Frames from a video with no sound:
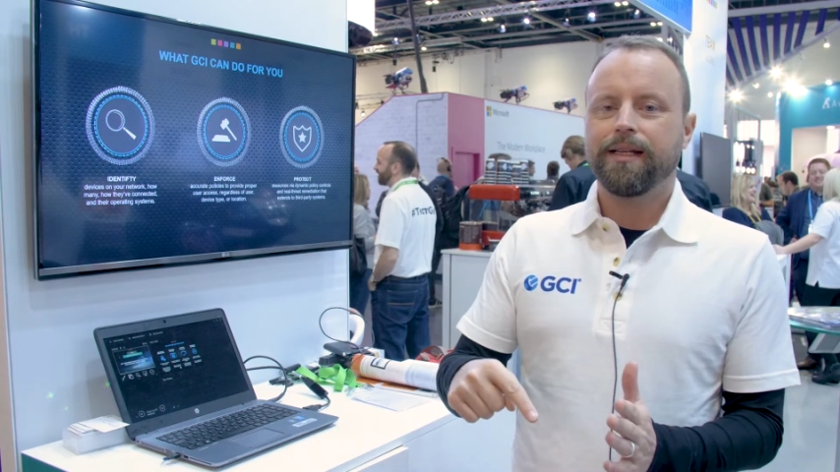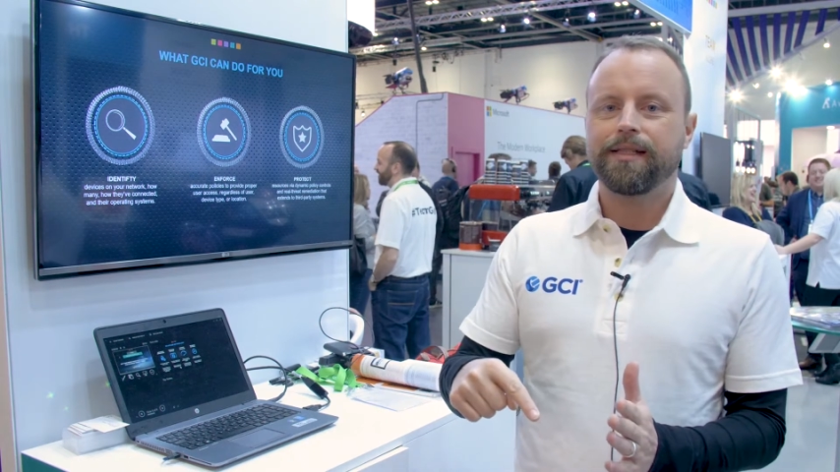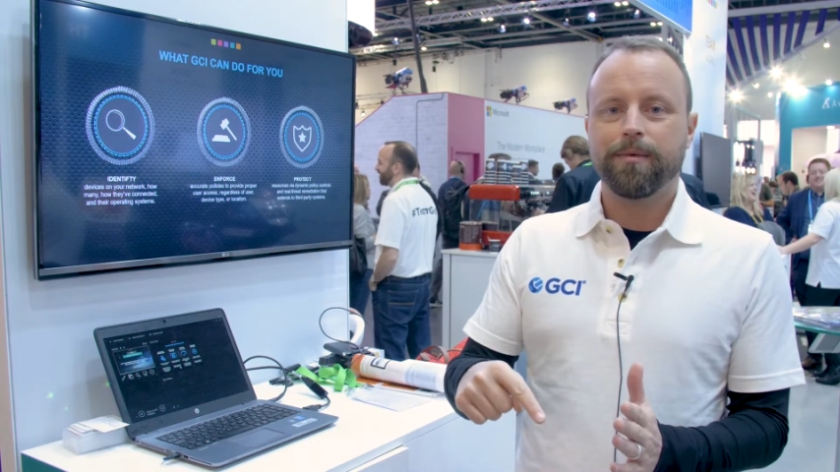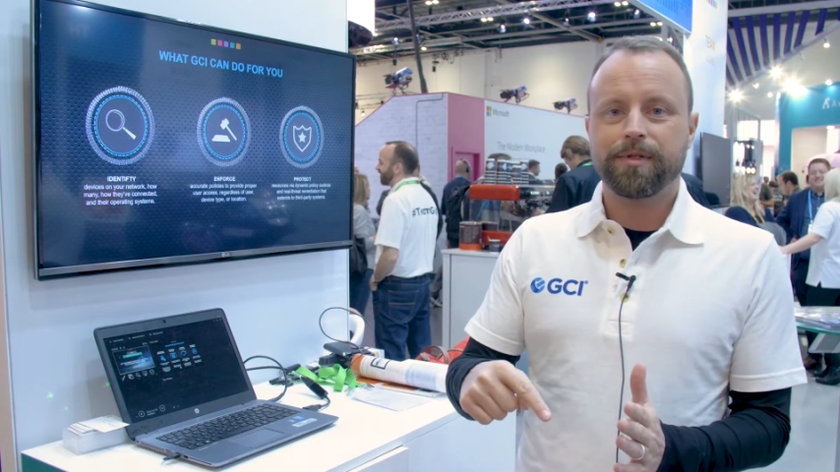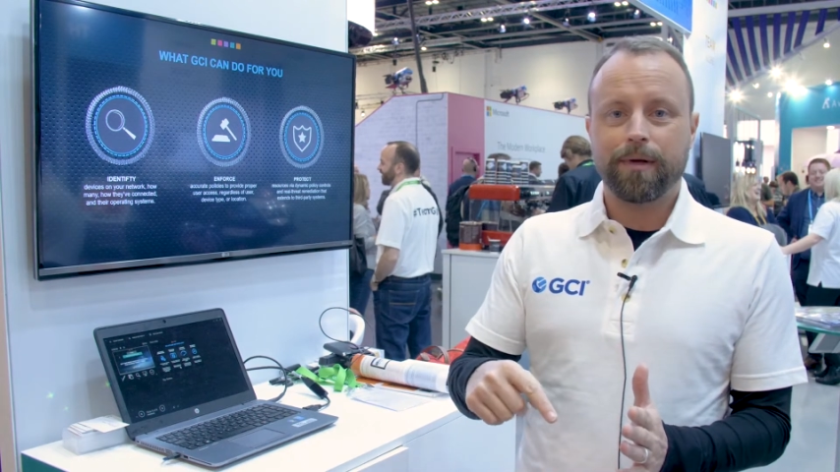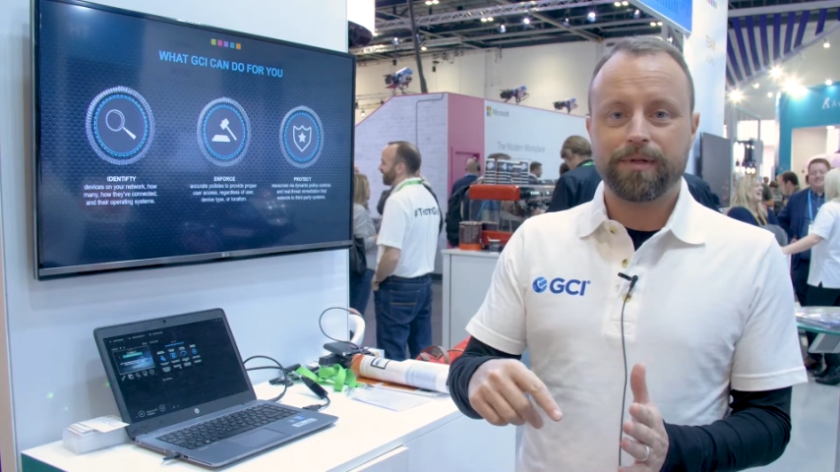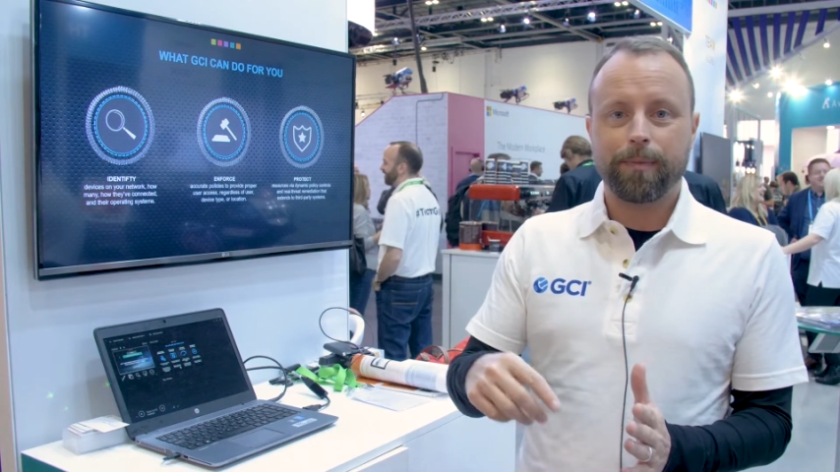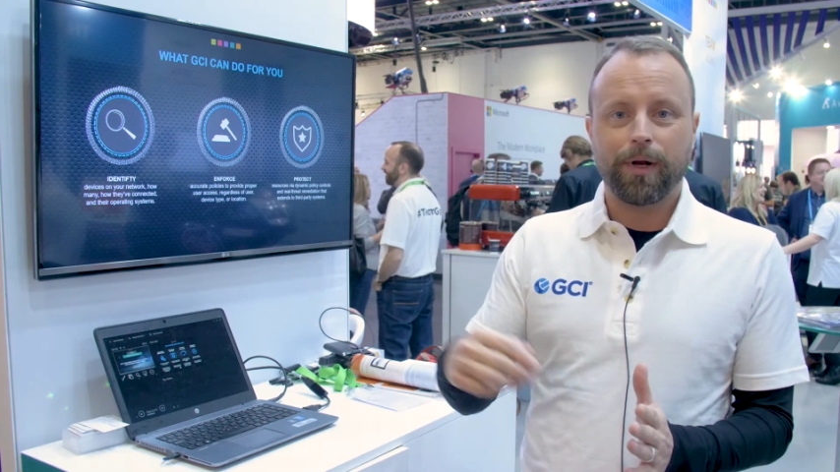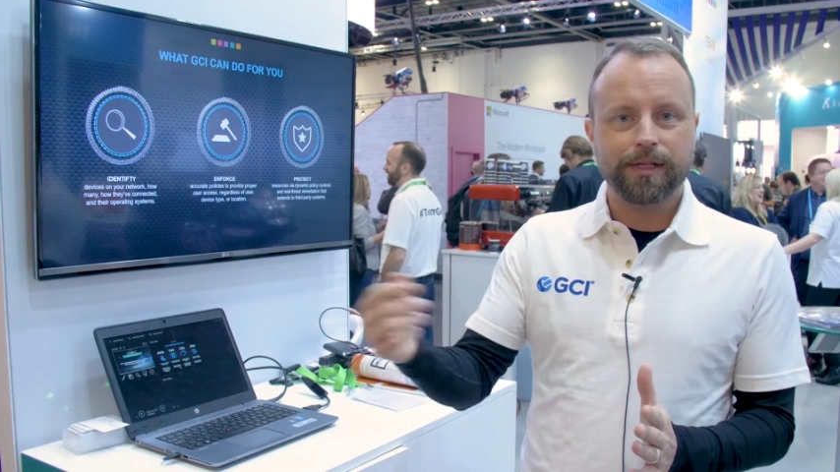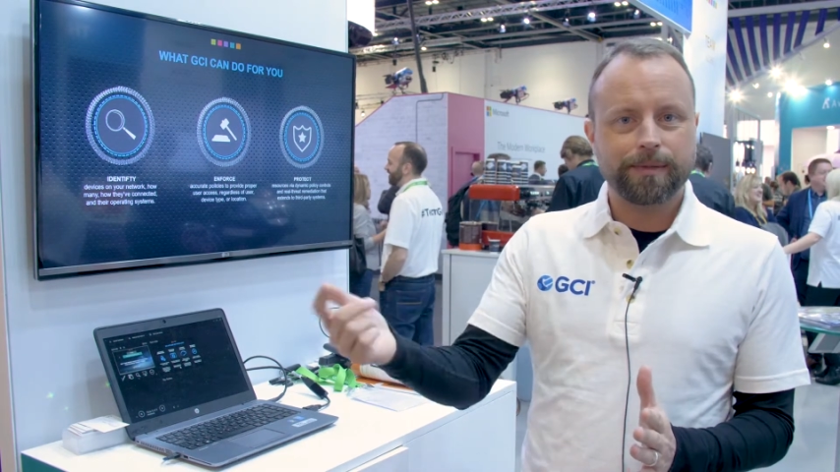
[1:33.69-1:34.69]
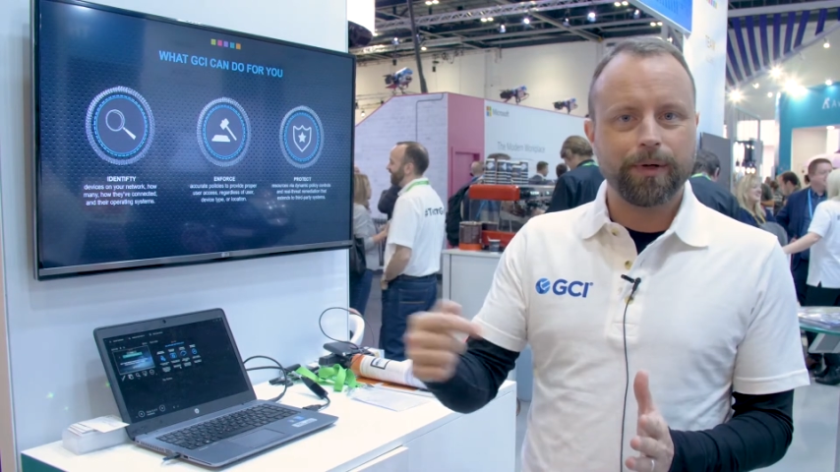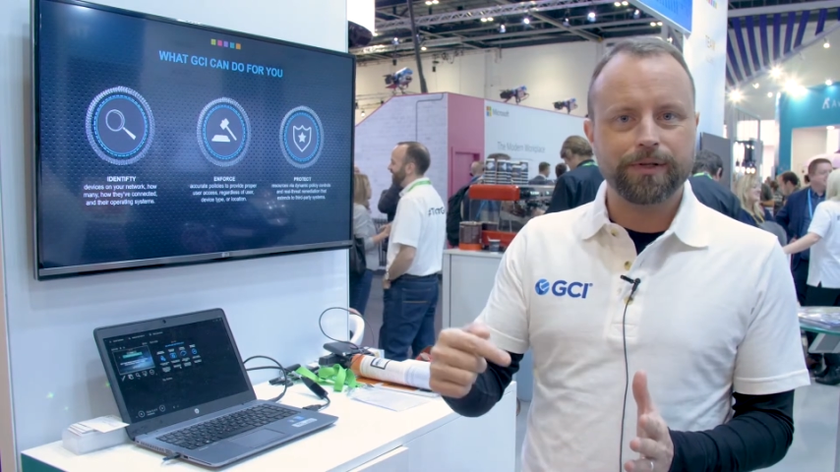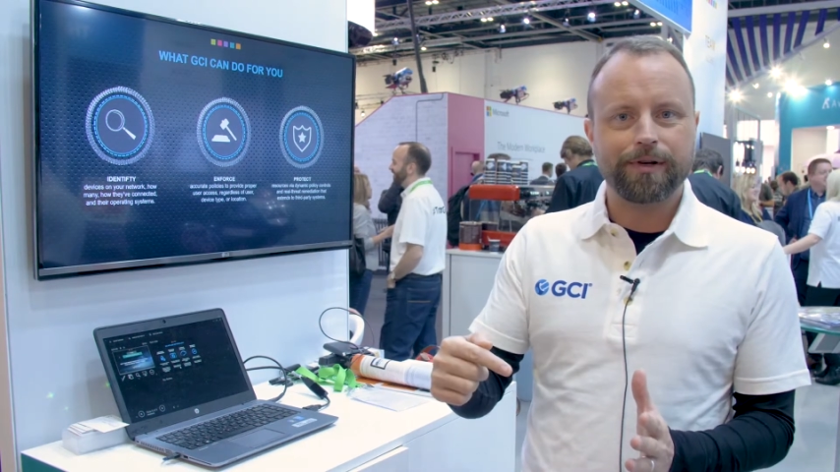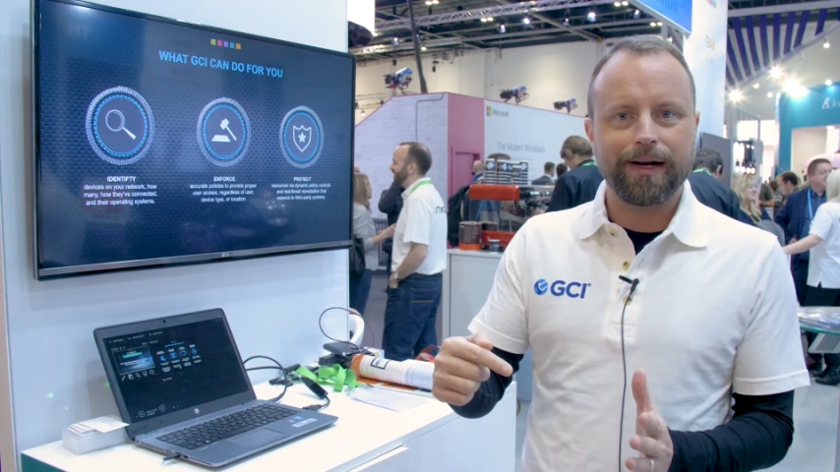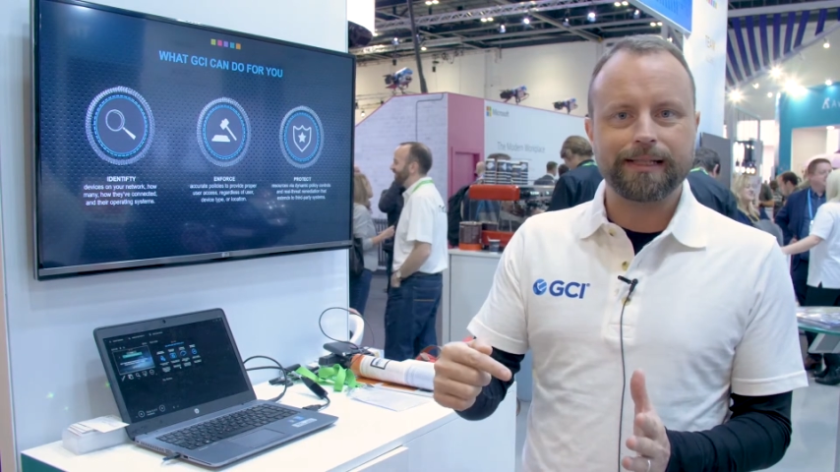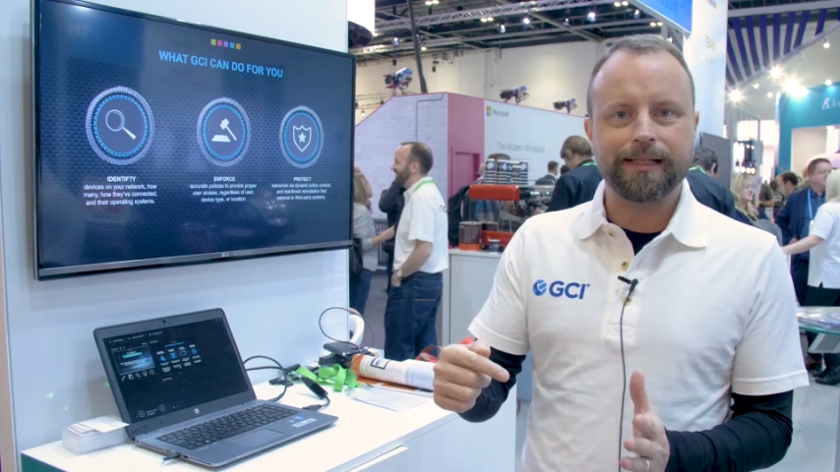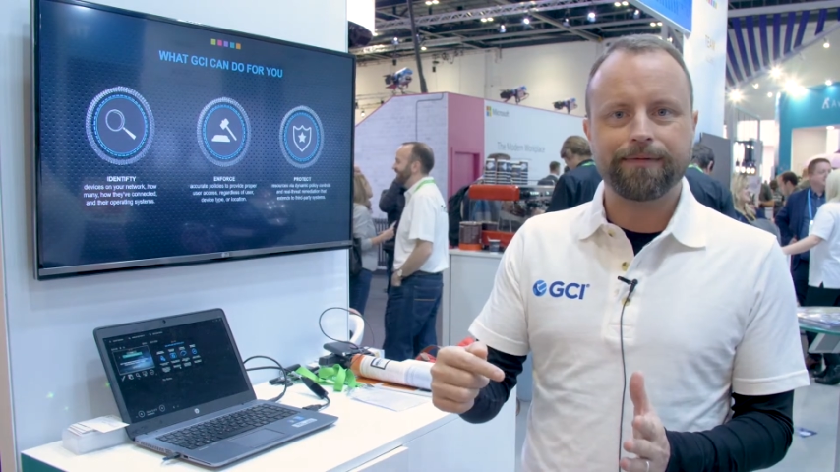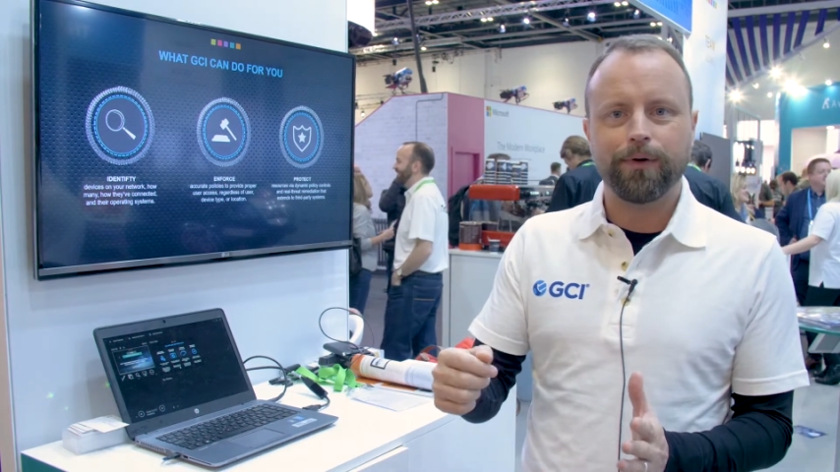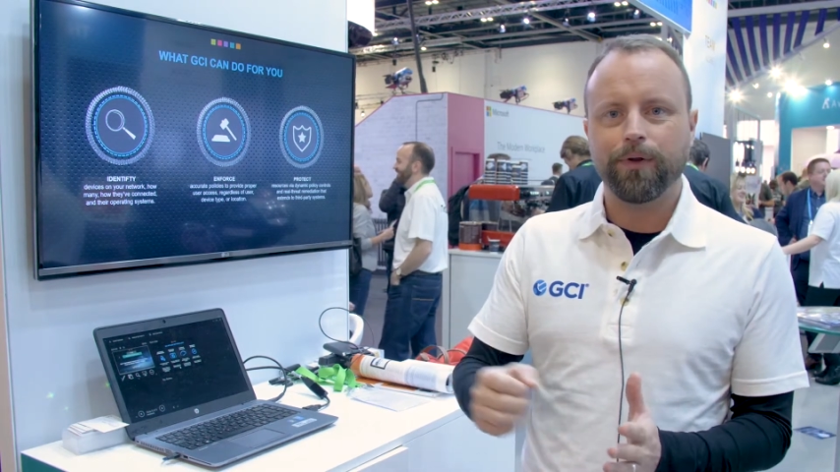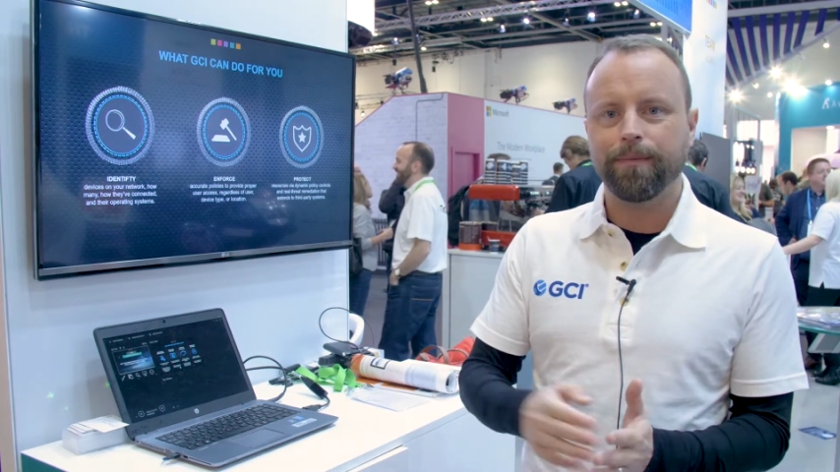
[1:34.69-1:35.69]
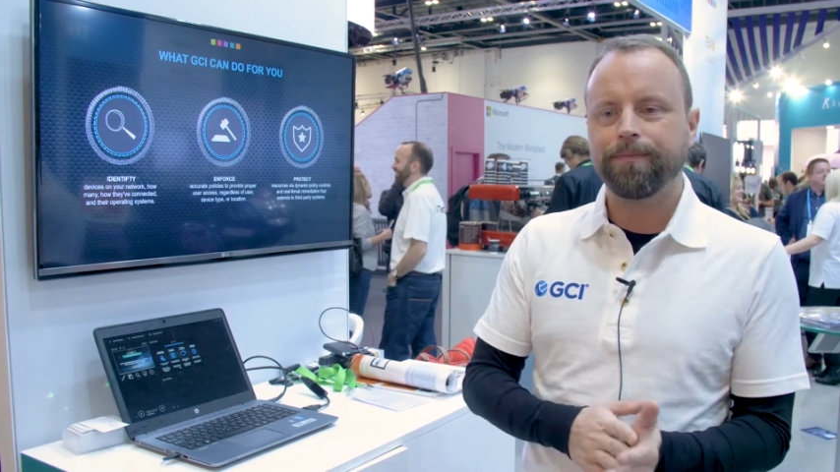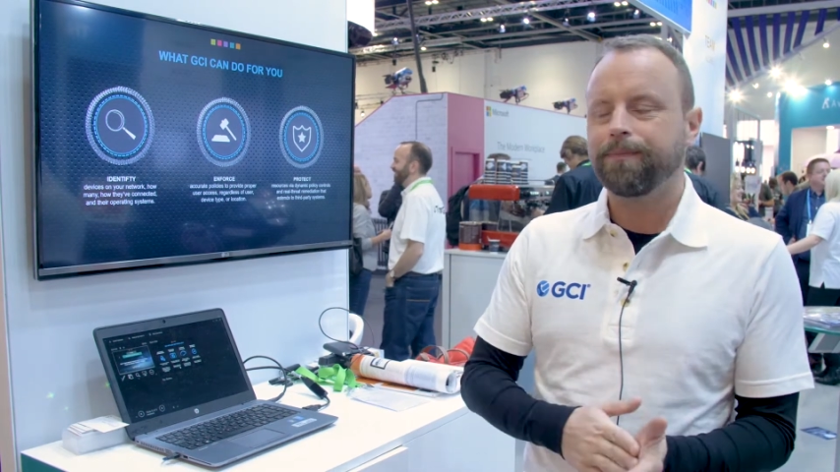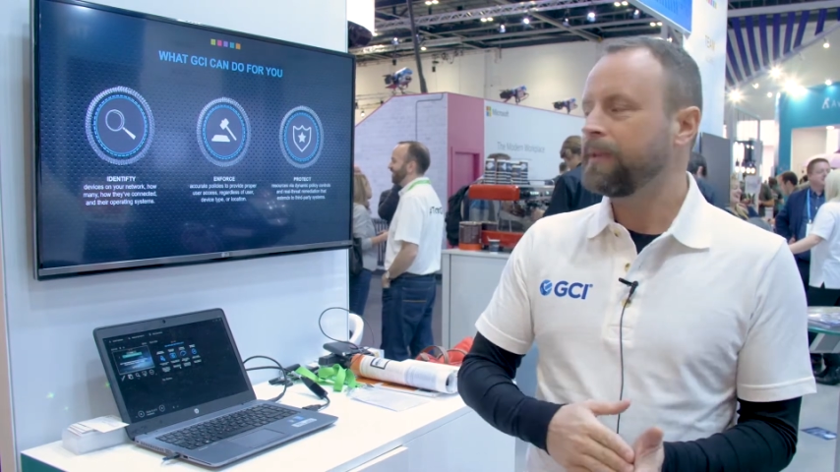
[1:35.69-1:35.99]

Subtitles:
someone's supplied sponsor access for them,